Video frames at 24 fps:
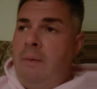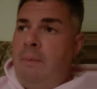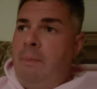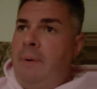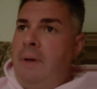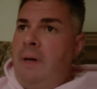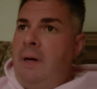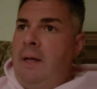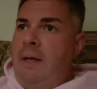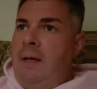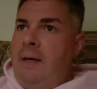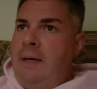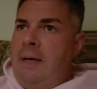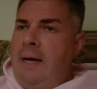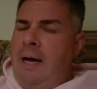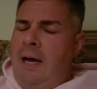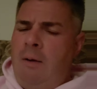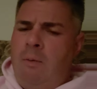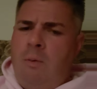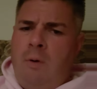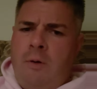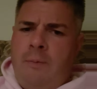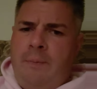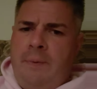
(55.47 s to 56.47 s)
But
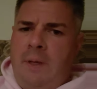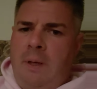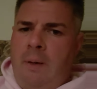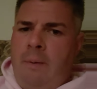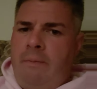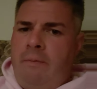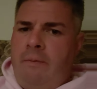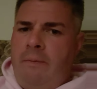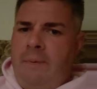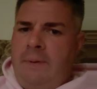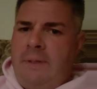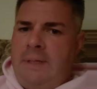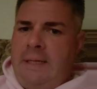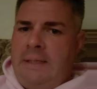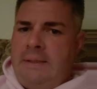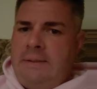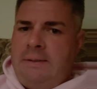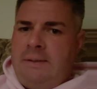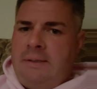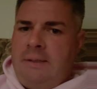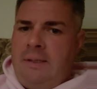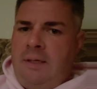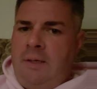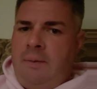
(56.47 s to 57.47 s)
God woke me up from a dead
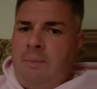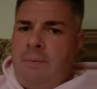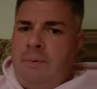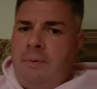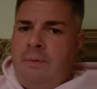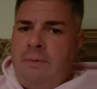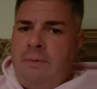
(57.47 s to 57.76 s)
sleep